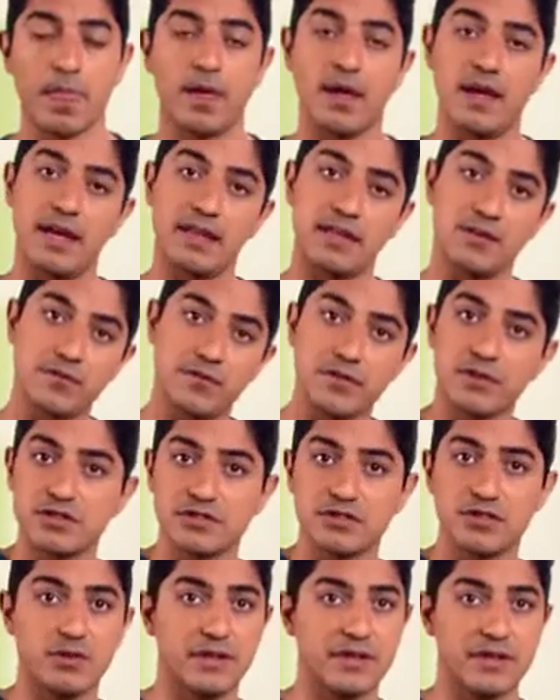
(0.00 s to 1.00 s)
In the first
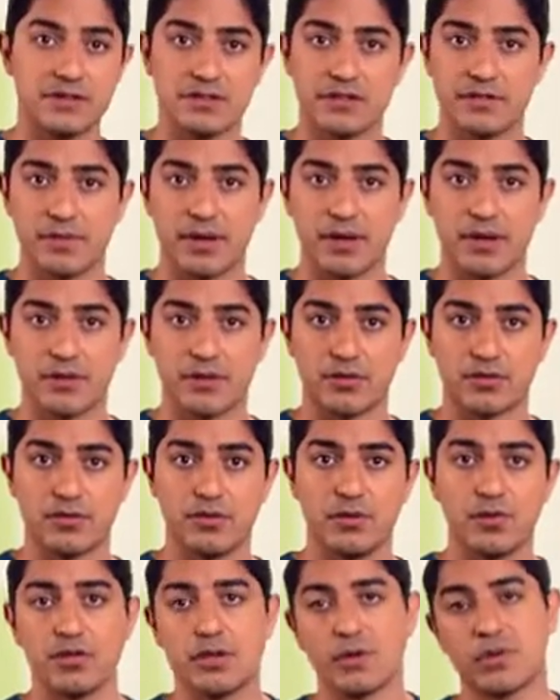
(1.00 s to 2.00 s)
2 years of medical
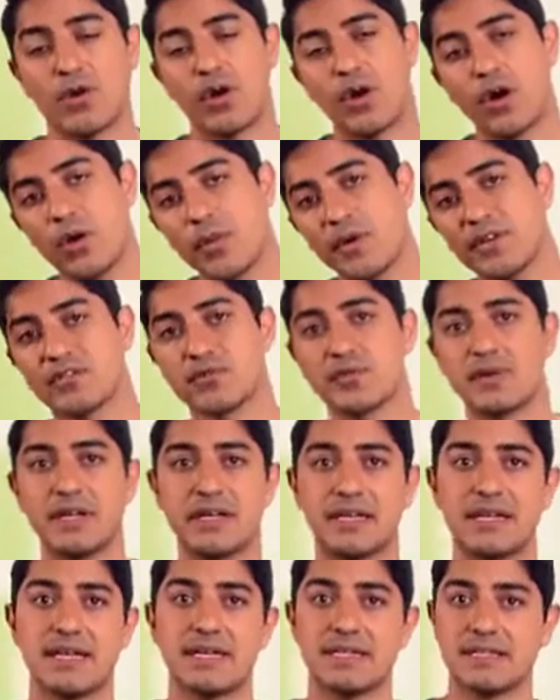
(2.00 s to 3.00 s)
school, you were always
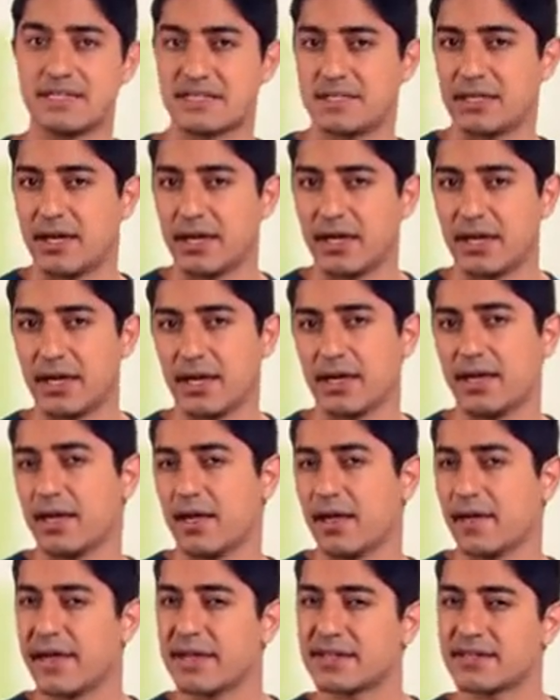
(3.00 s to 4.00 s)
reading and studying.
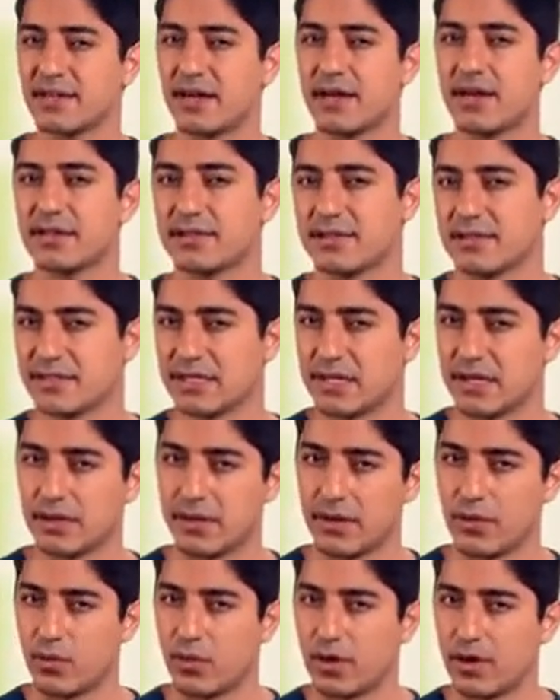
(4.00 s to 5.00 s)
That's not
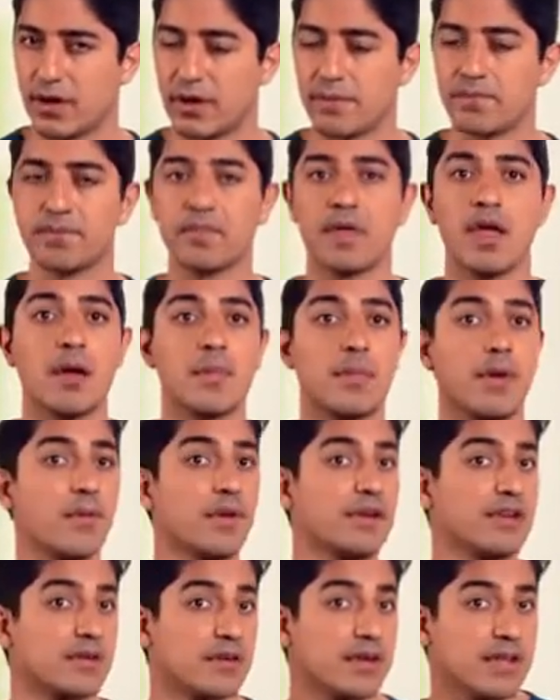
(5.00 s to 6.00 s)
necessarily work. But
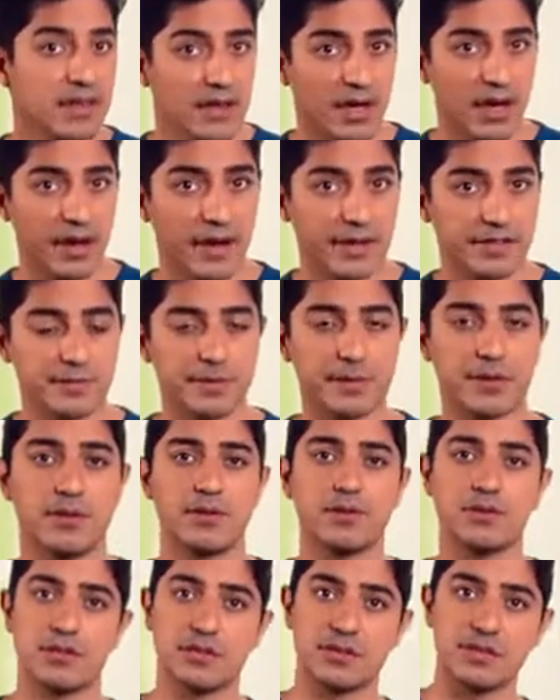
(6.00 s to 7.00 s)
when you're in the
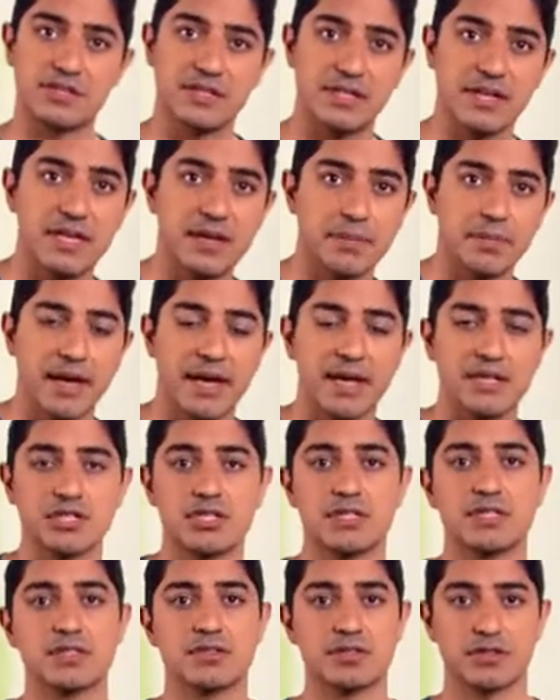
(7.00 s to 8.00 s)
hospital, you're seeing
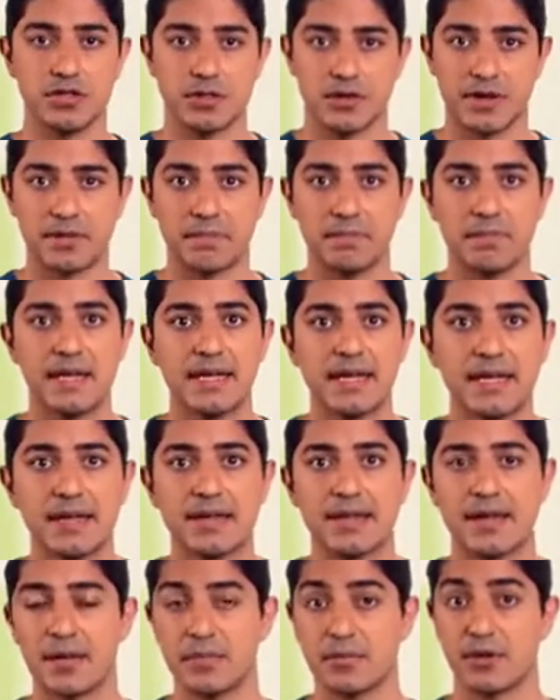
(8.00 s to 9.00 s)
patients, you're admitting
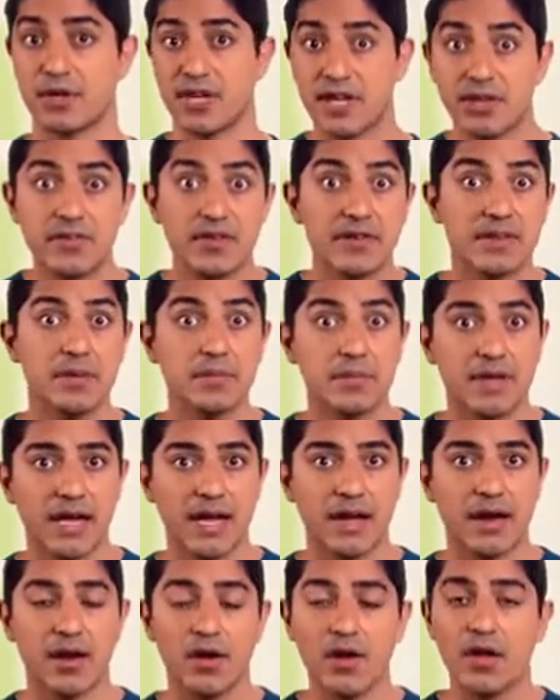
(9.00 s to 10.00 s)
them, you're giving them
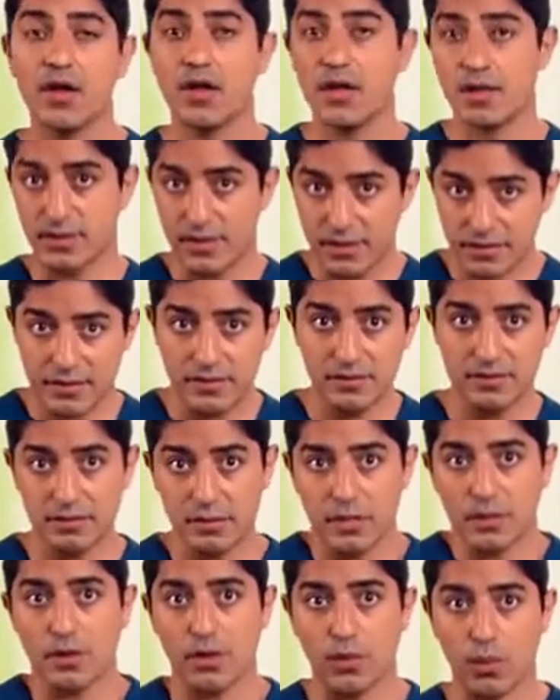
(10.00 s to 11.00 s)
care. This is,
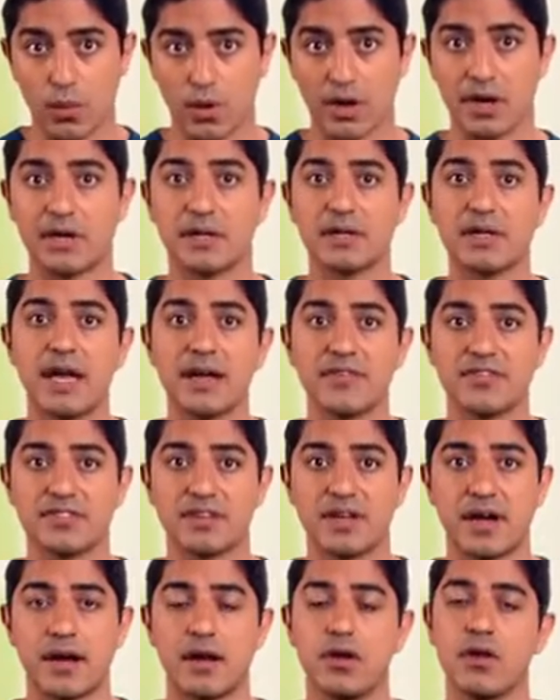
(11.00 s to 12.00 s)
a work
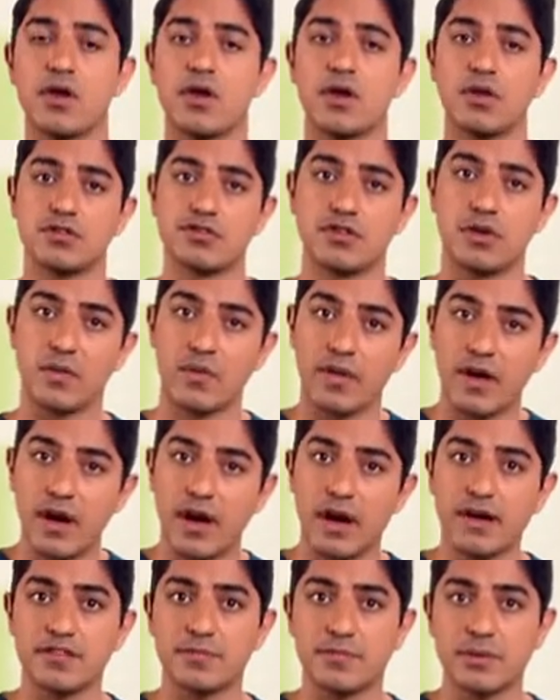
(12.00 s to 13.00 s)
lifestyle. So the
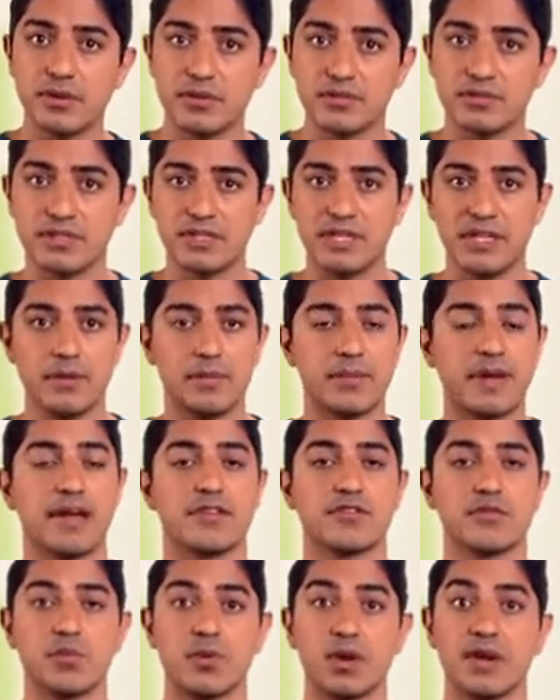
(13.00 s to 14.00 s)
hospital team
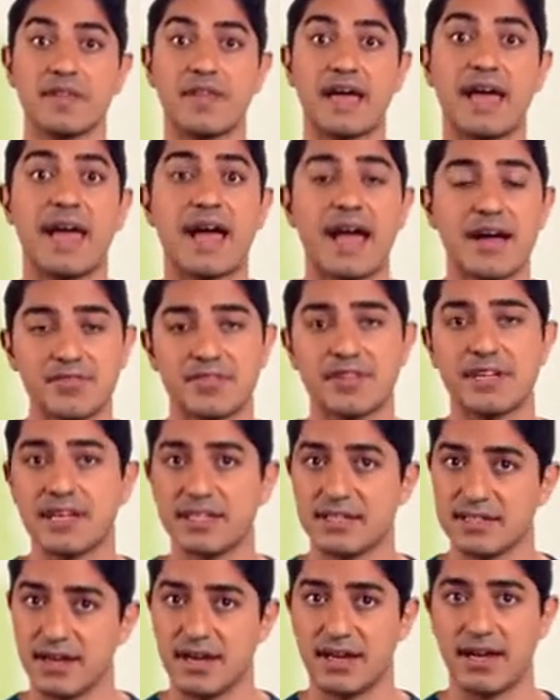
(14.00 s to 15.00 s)
has work they have to
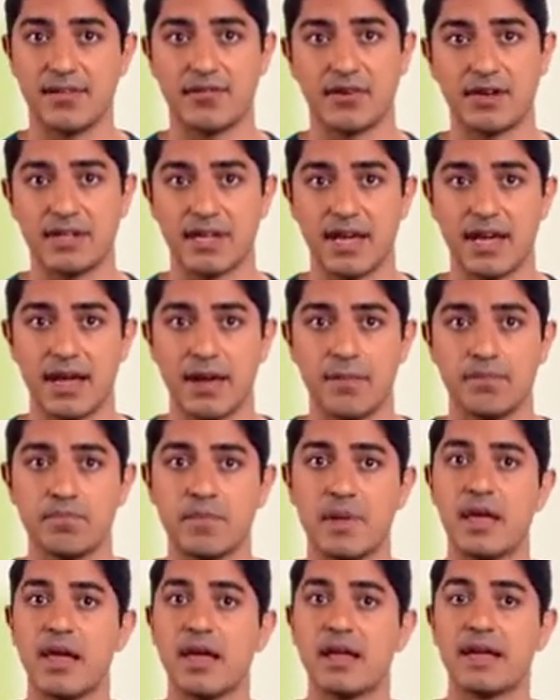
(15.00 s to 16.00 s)
get done every day.
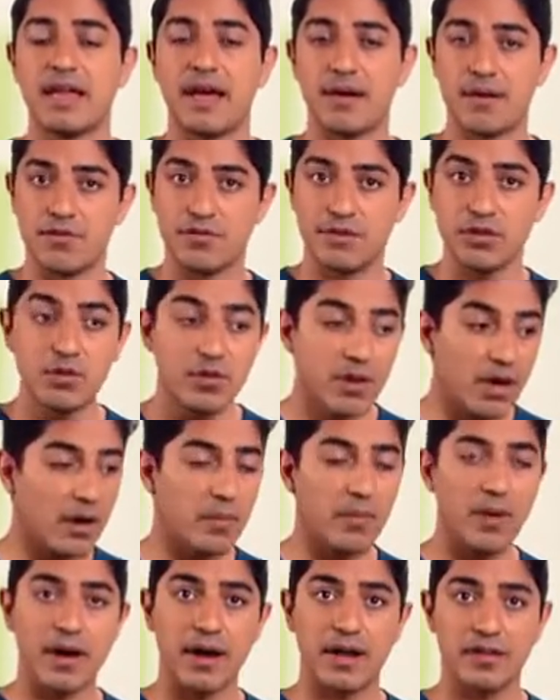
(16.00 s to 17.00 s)
Now, if you
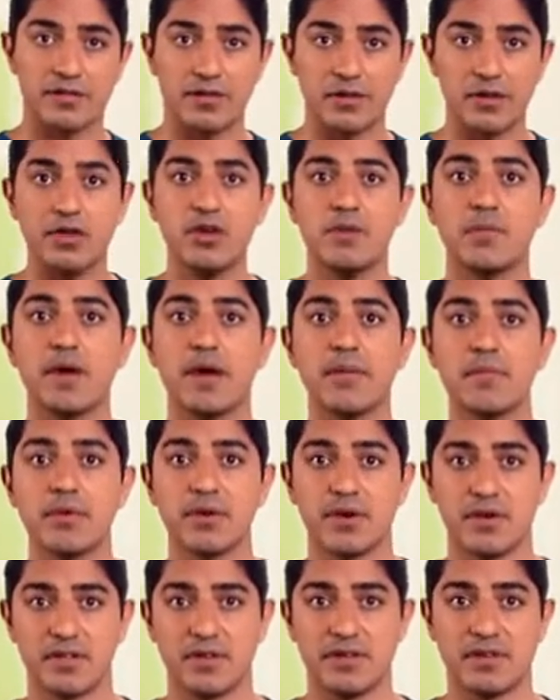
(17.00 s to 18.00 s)
come on as a new member
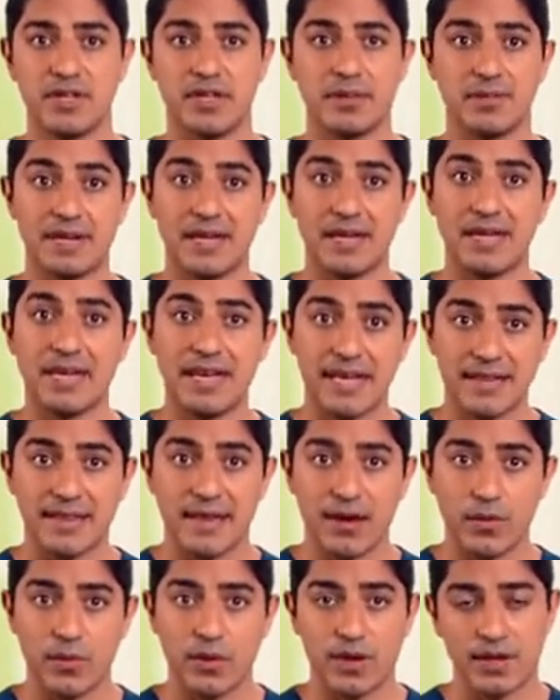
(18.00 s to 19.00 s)
of the team and can get
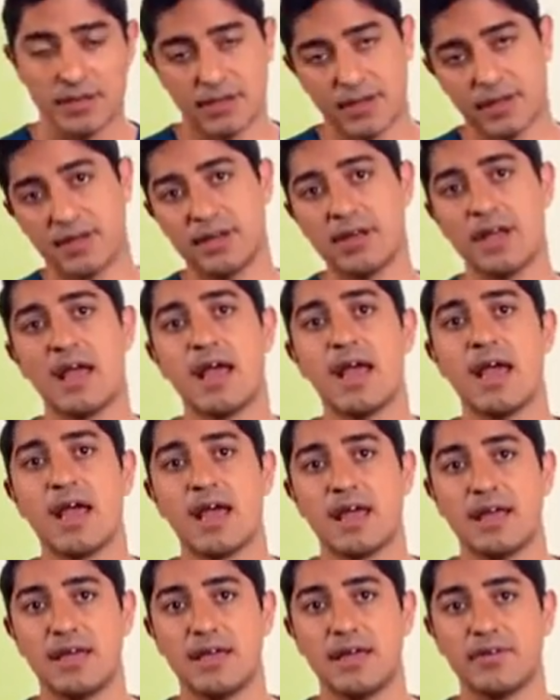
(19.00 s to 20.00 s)
that work done,
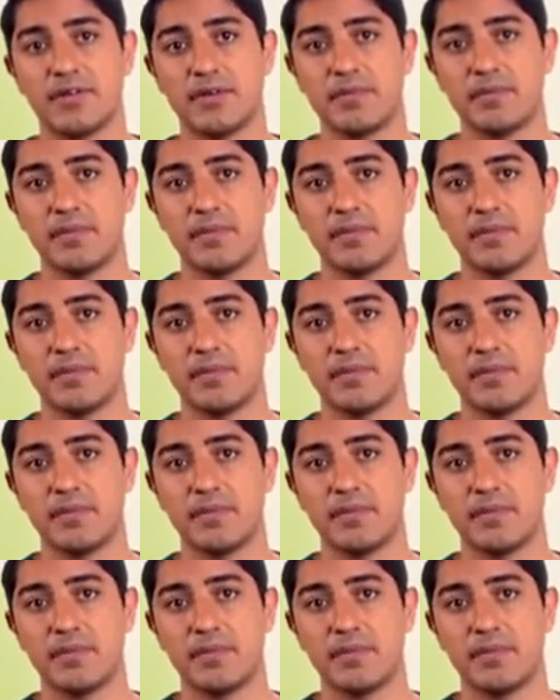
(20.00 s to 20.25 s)
even